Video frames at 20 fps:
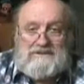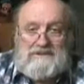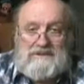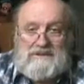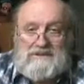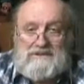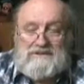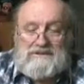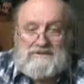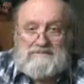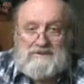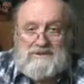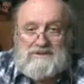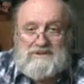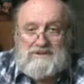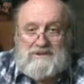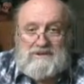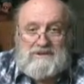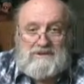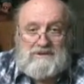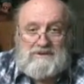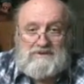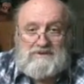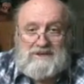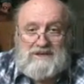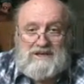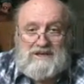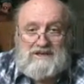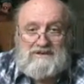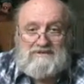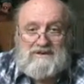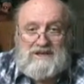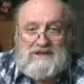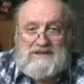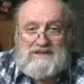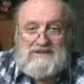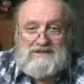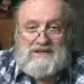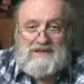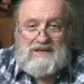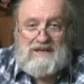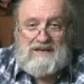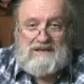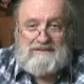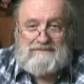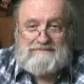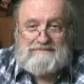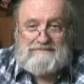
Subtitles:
know, the persecutor will take advantage of that.